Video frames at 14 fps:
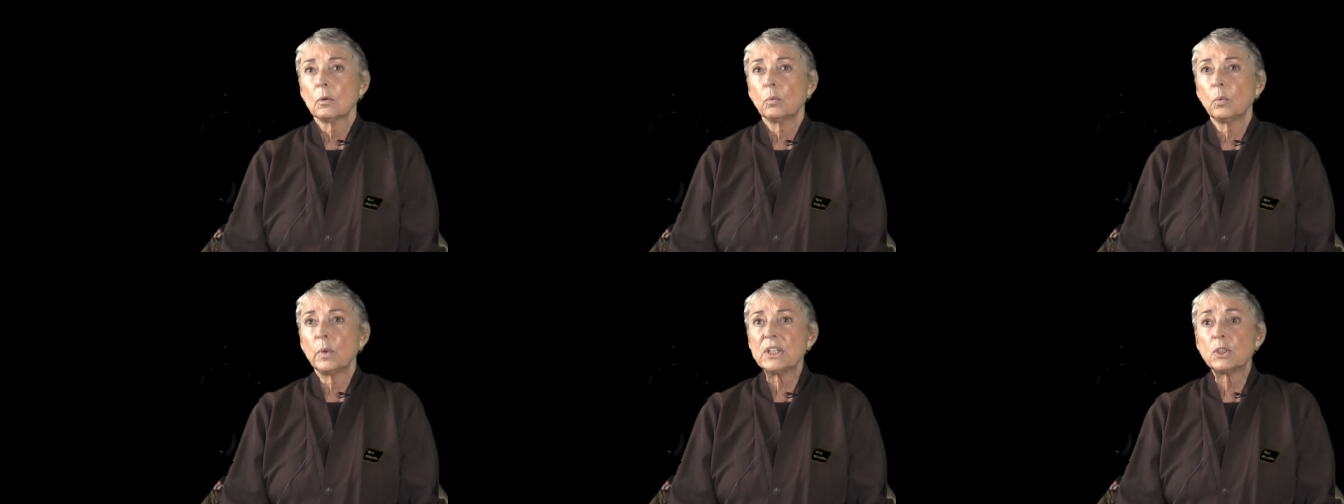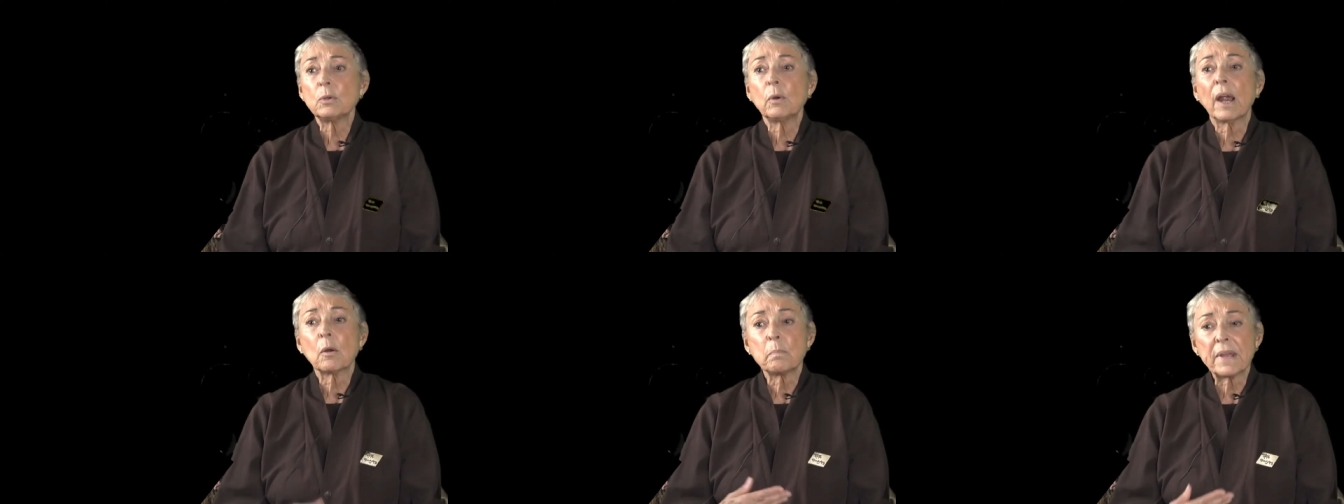we do
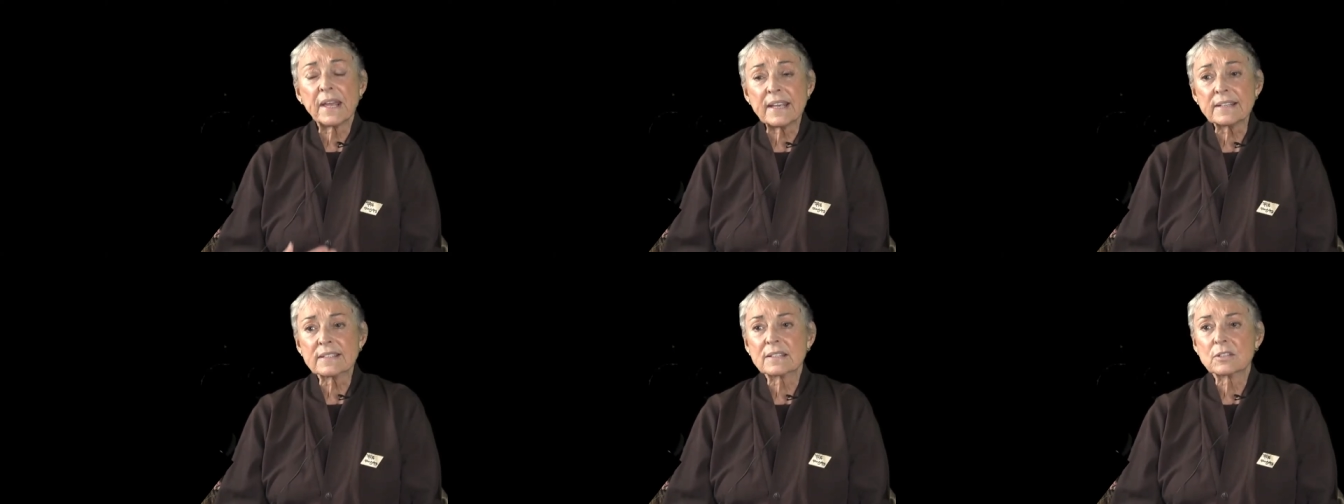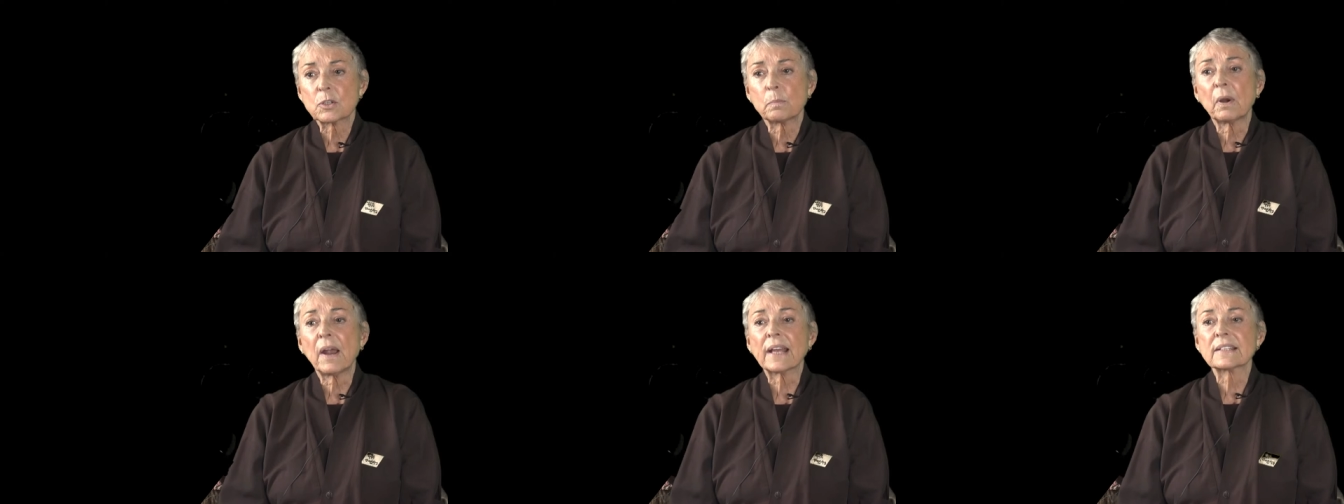our best to
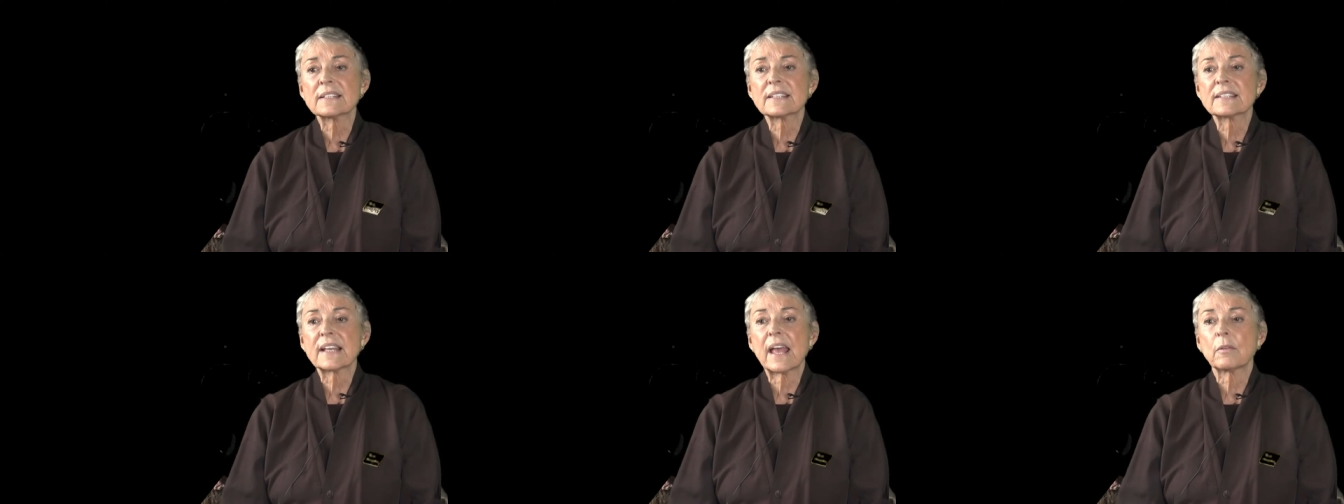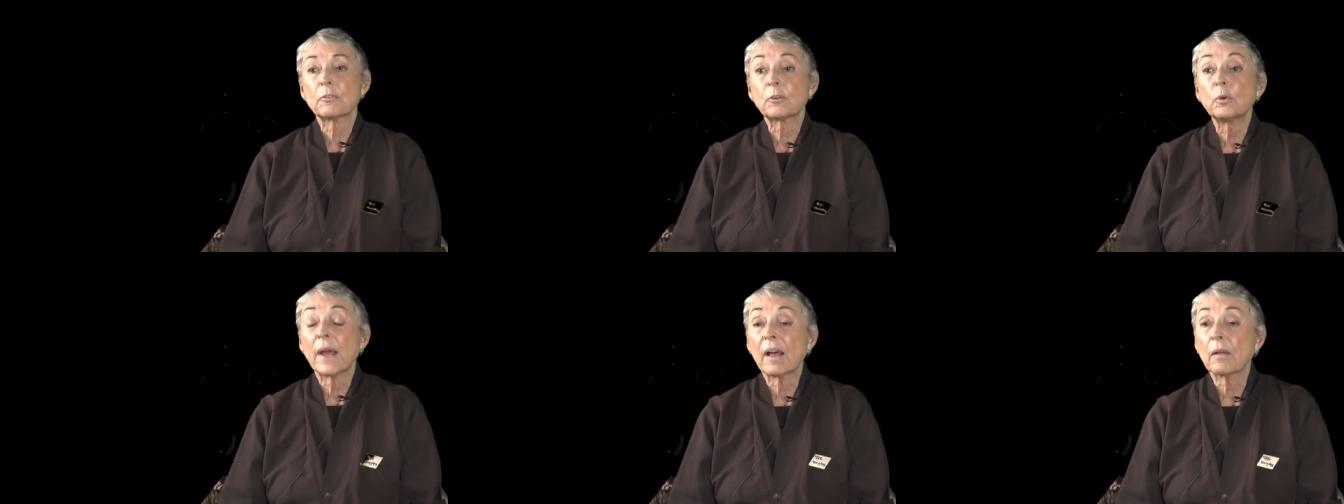practice that
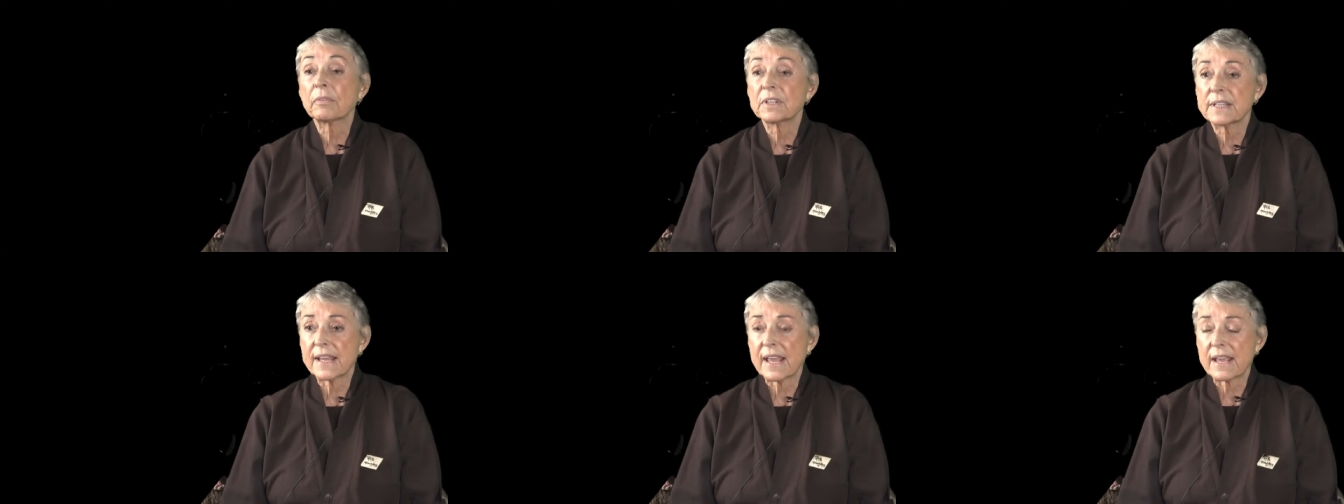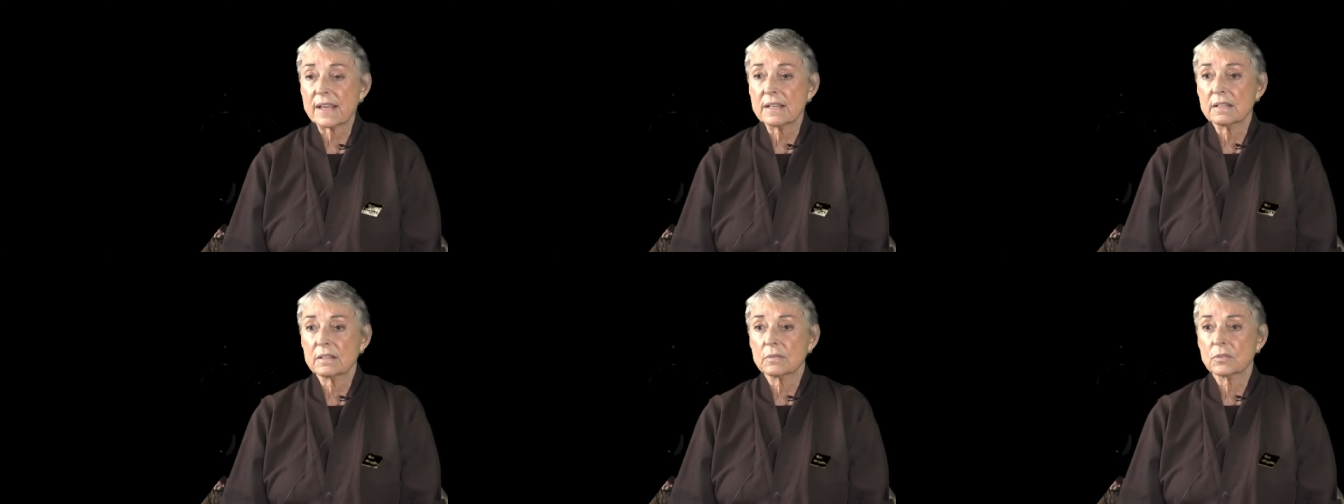throughout the
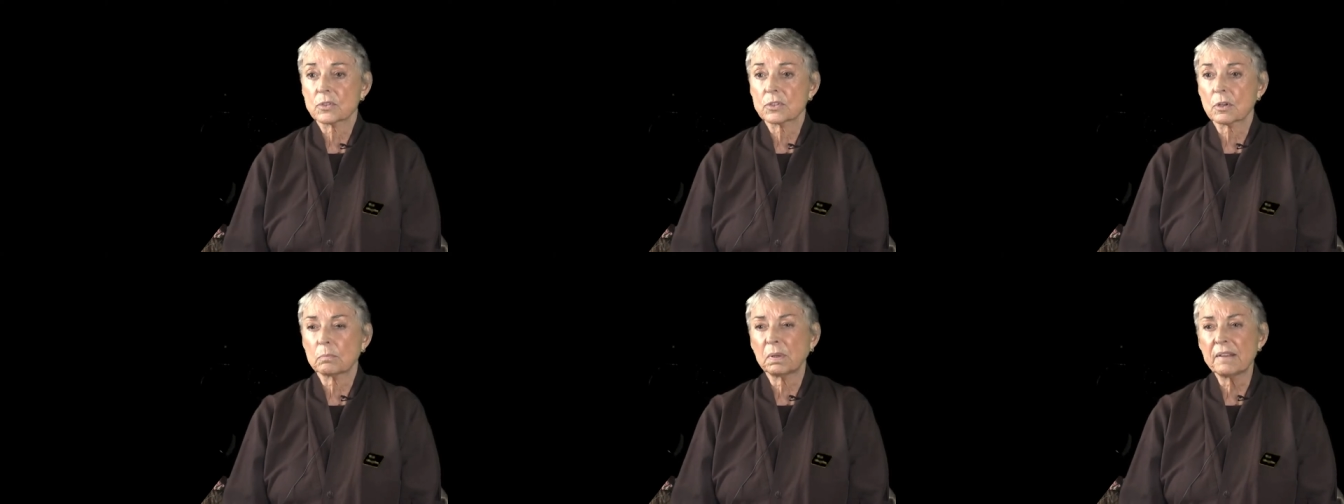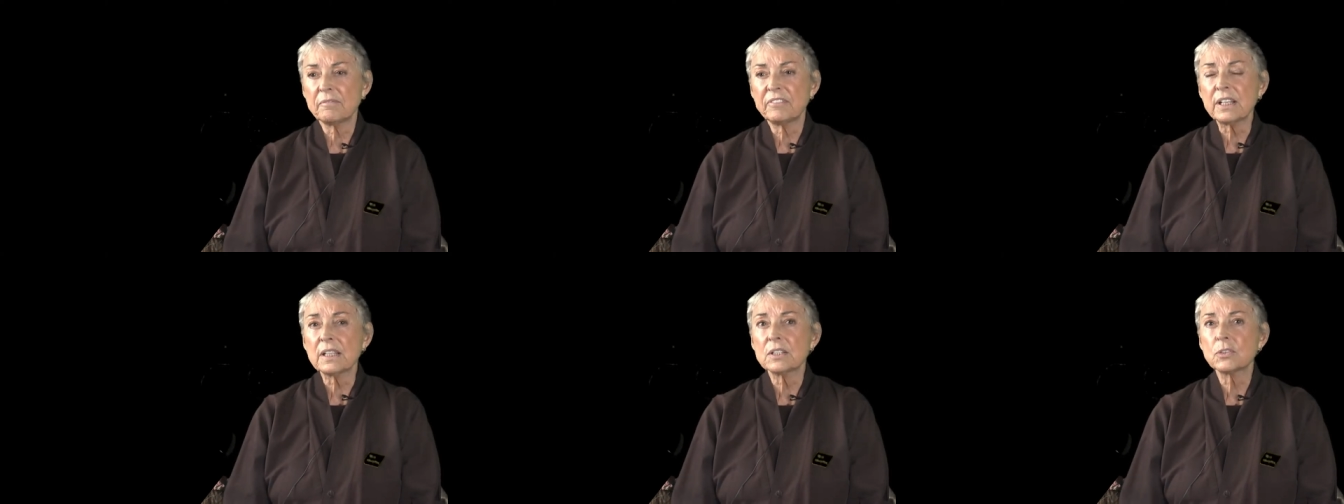day. So Plum
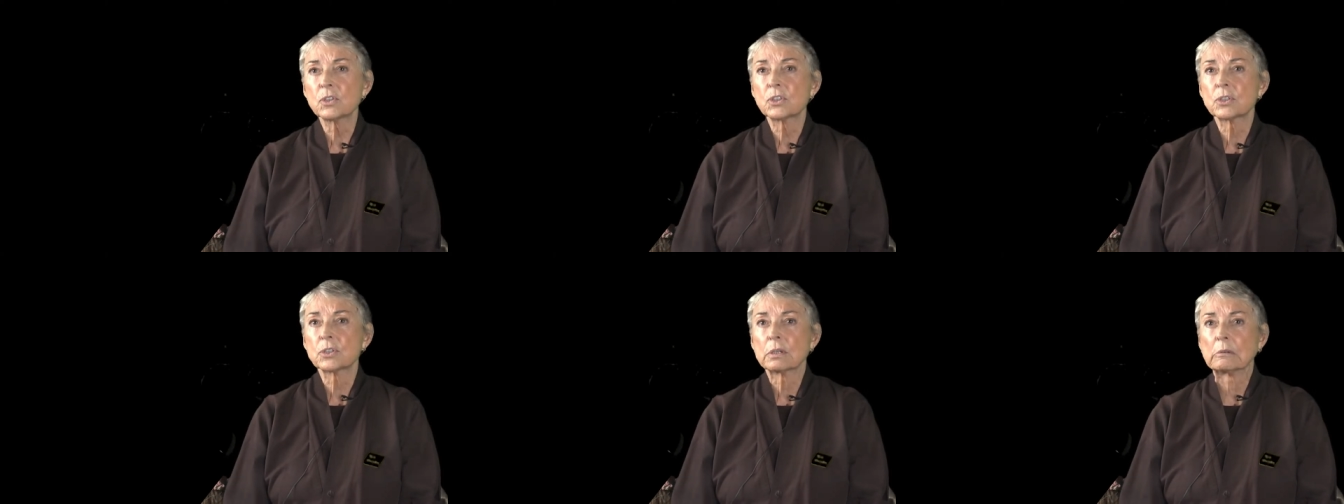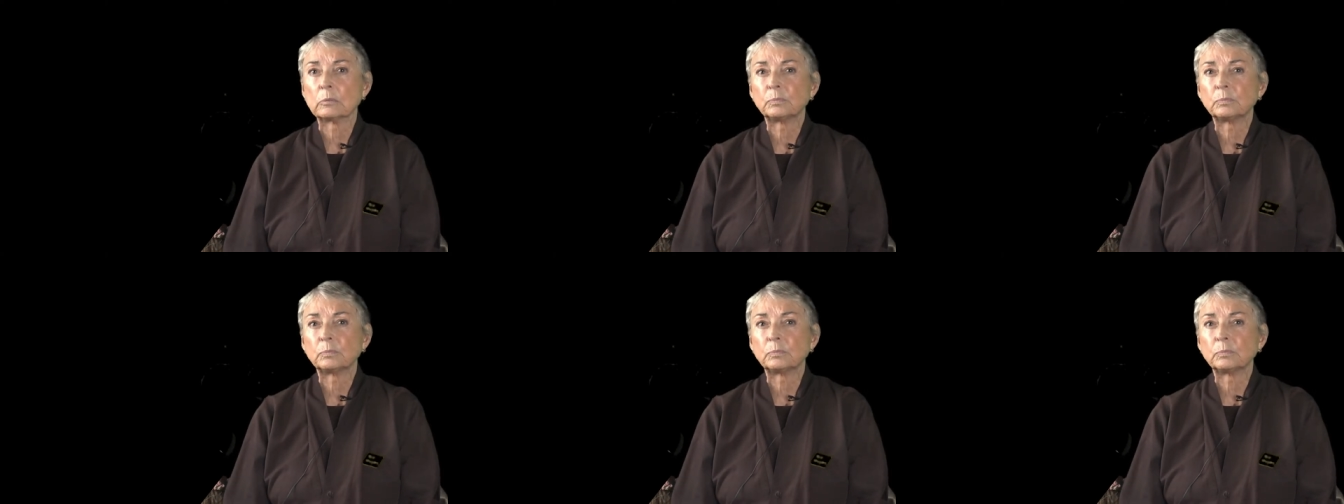Village